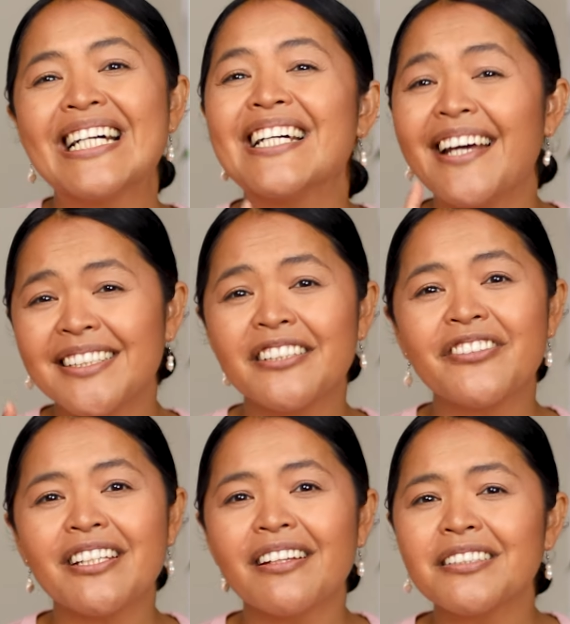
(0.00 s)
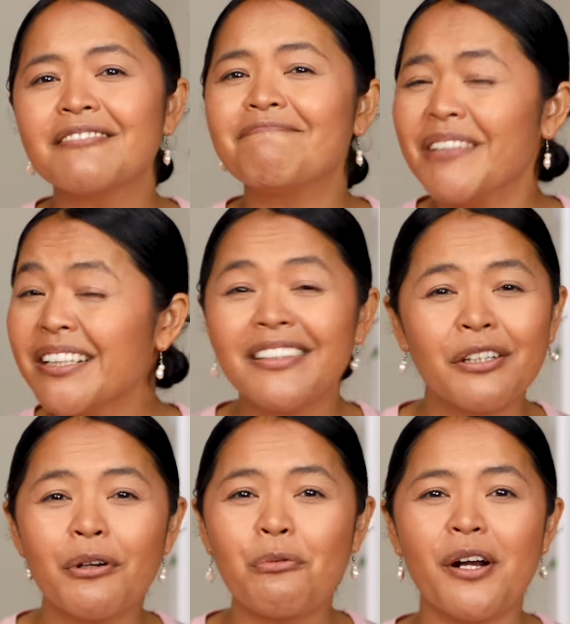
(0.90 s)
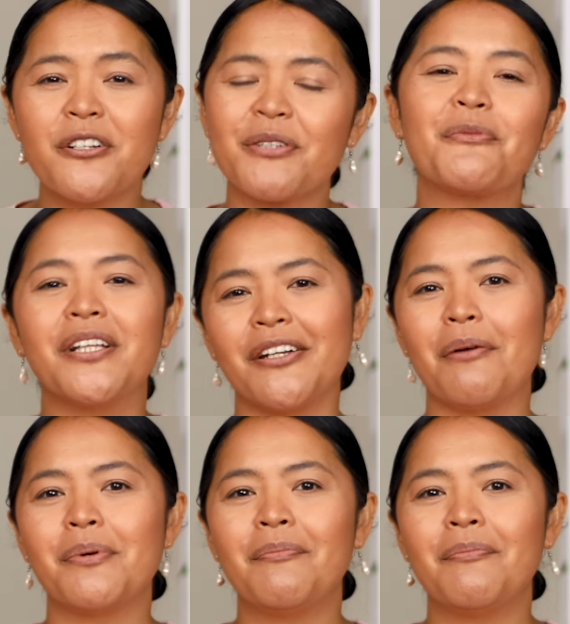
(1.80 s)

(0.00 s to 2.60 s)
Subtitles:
an activity that's likely to require some cleanup.